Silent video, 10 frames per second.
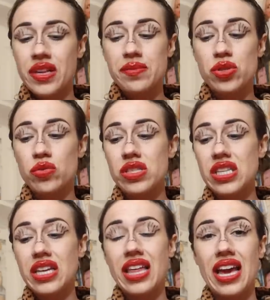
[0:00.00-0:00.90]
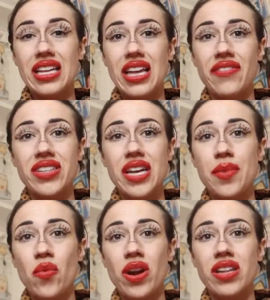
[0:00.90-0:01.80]
I'm so sick of that. Every time
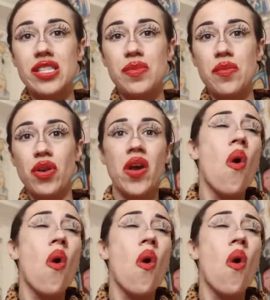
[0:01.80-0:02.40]
I wear this, people are like,